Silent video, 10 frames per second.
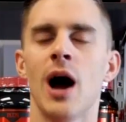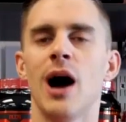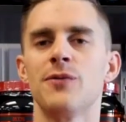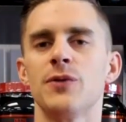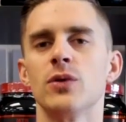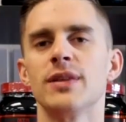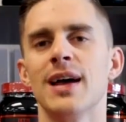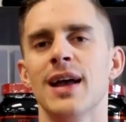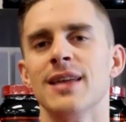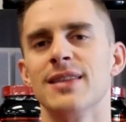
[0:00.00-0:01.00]
I feel
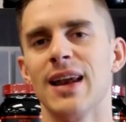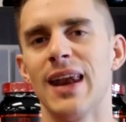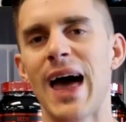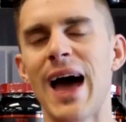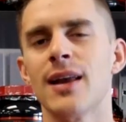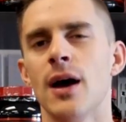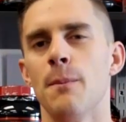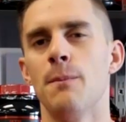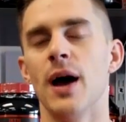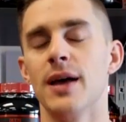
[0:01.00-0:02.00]
that
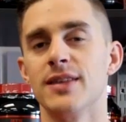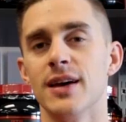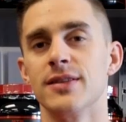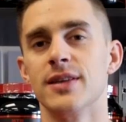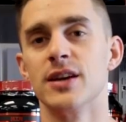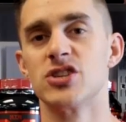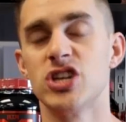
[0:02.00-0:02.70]
the